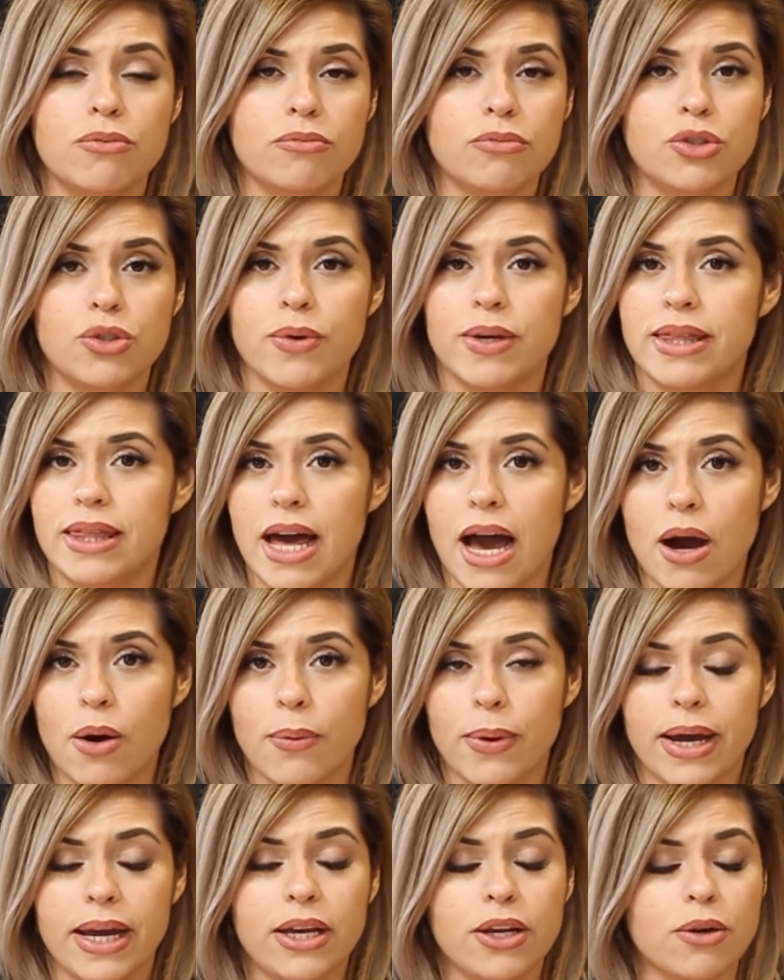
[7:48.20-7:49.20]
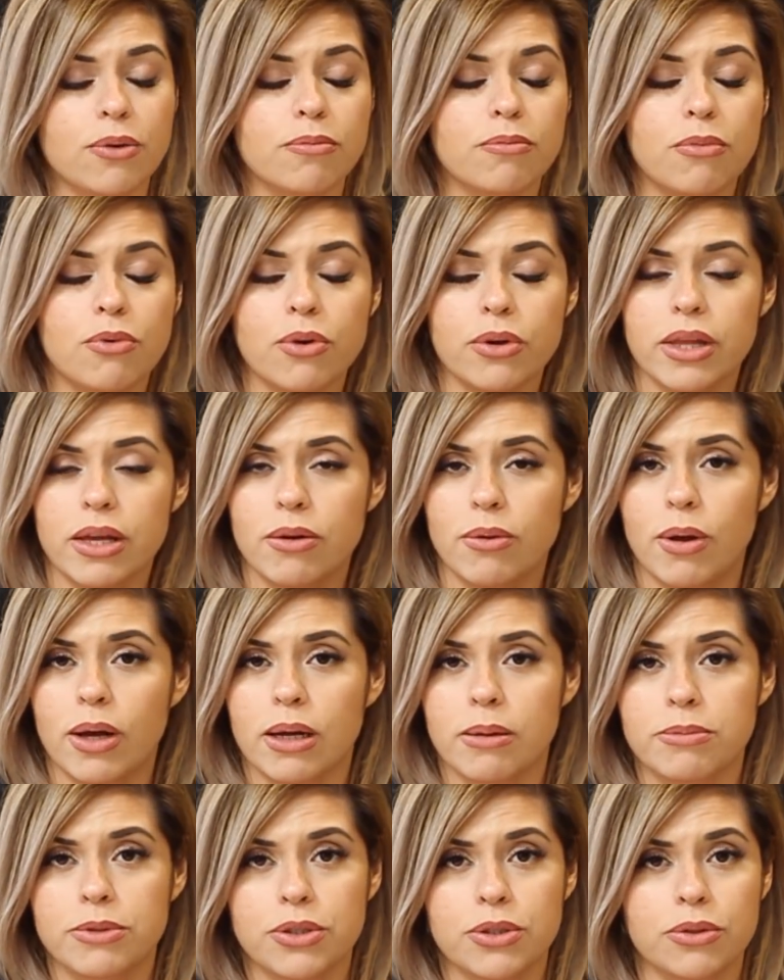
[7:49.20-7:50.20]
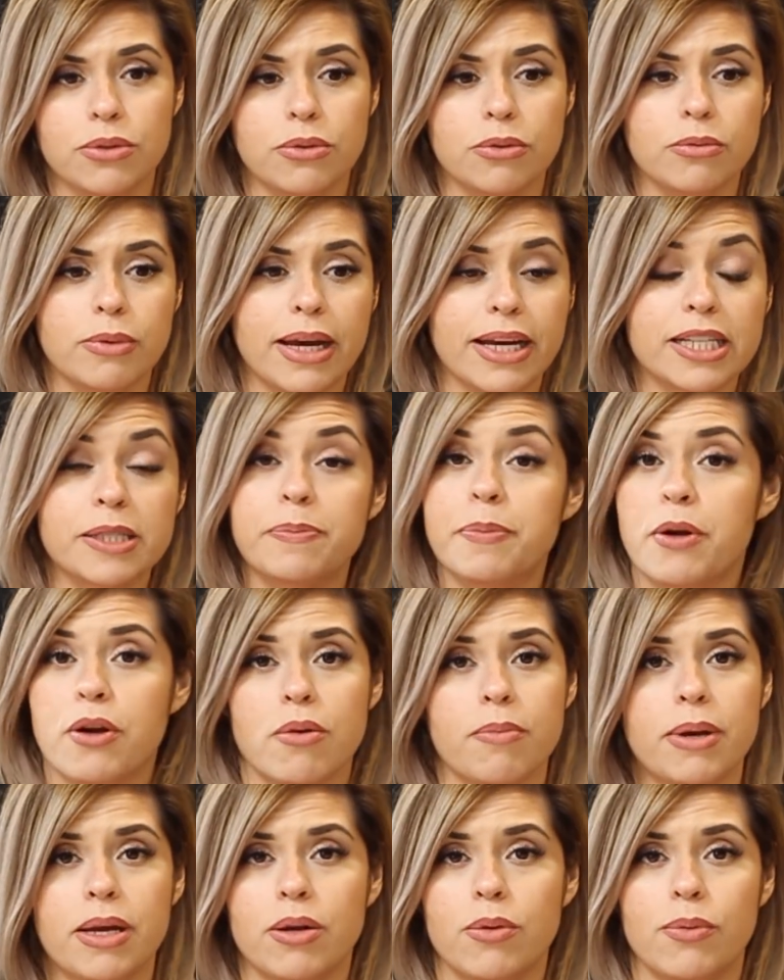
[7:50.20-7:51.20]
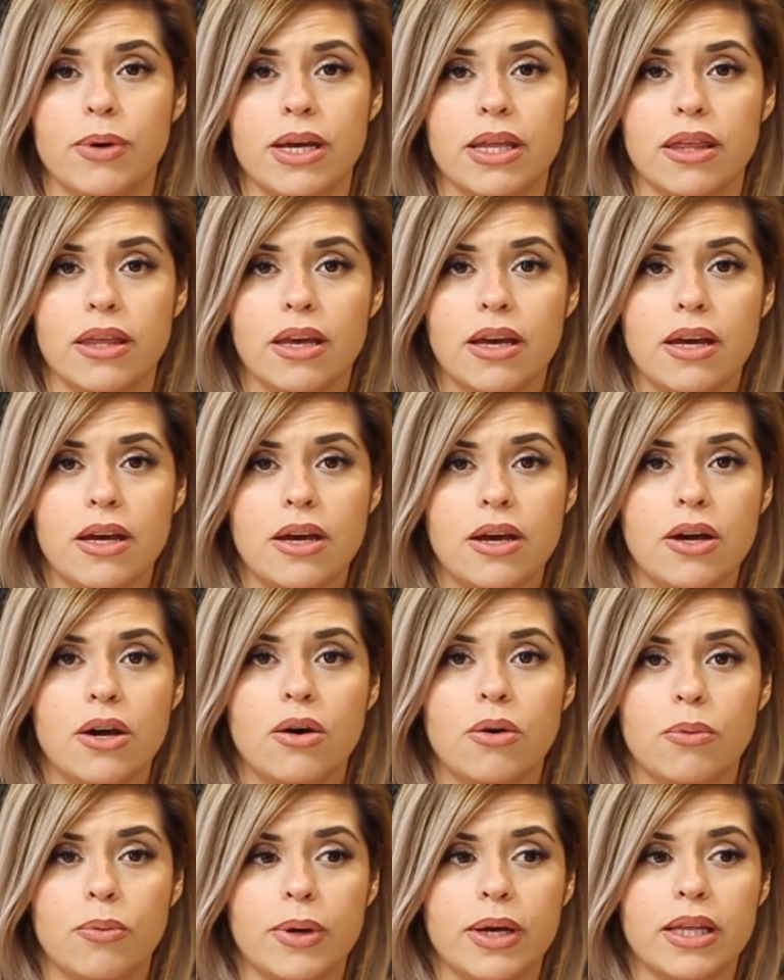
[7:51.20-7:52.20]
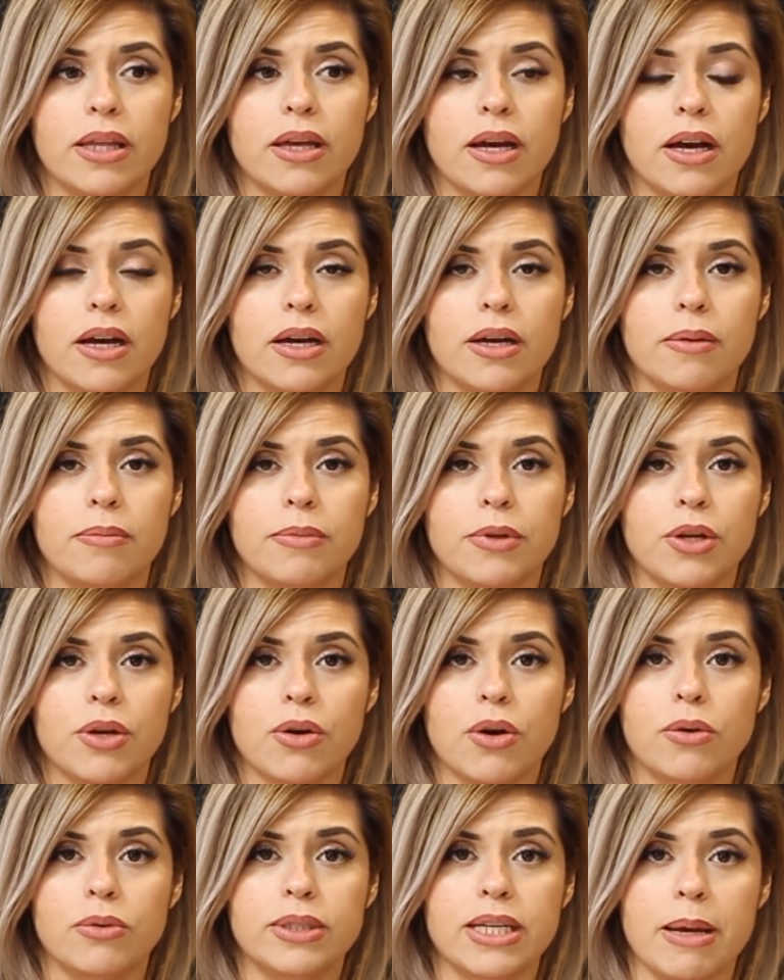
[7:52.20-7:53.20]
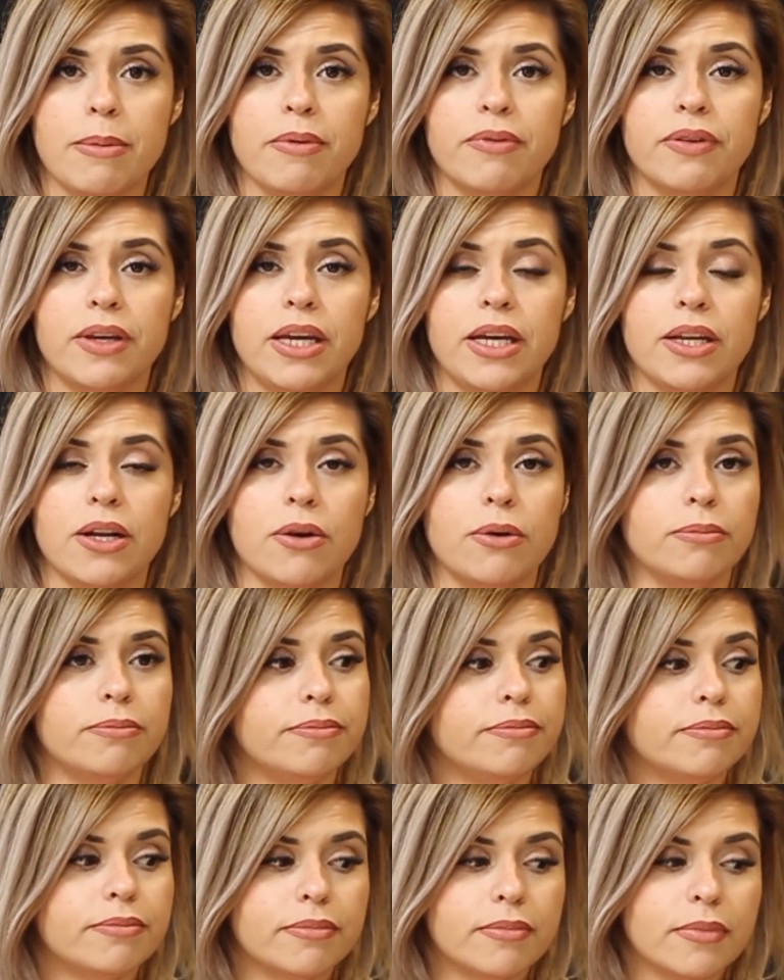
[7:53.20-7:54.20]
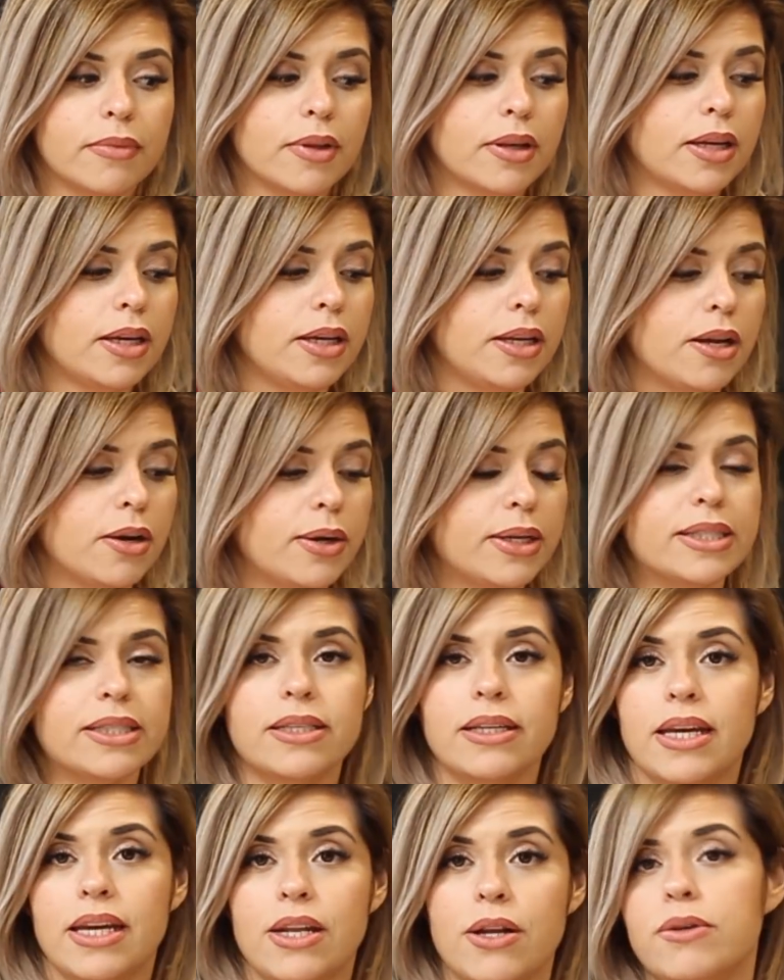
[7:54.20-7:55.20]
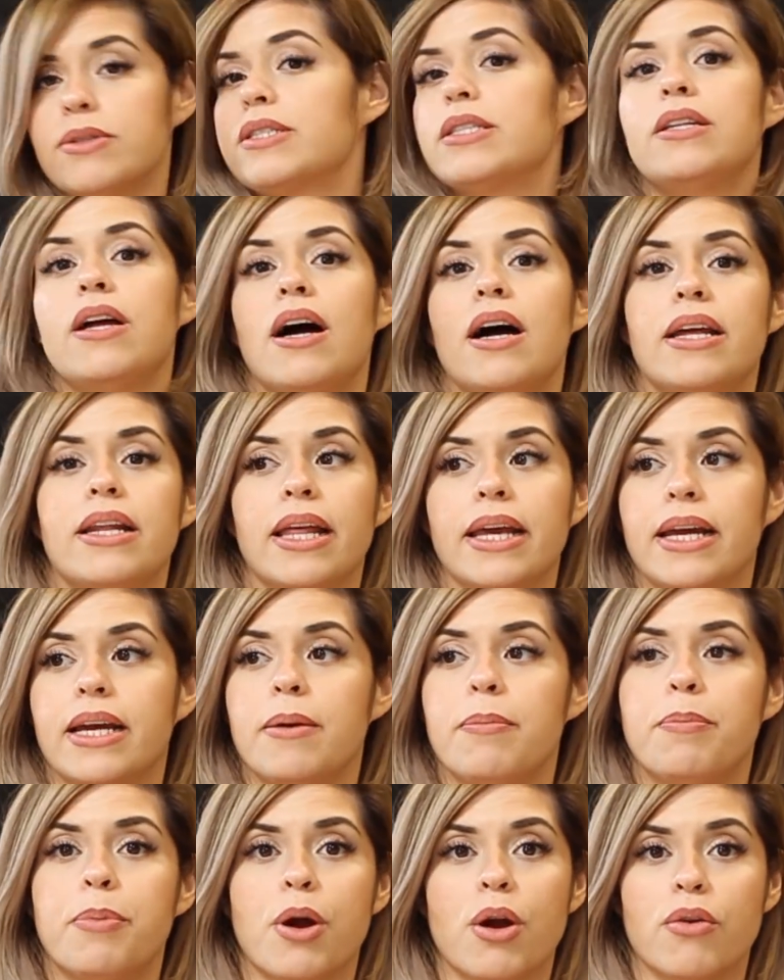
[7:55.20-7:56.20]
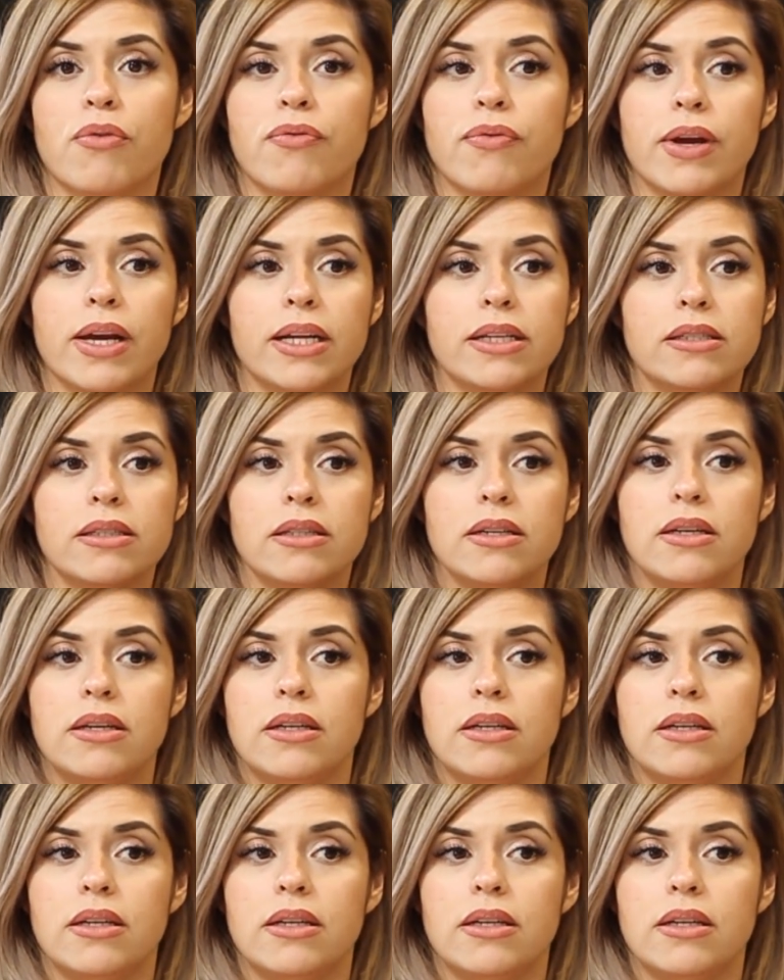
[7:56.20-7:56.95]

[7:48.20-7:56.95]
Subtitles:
do it that way. You're more than welcome to experiment with your own type of keto. Keto's not like a perfect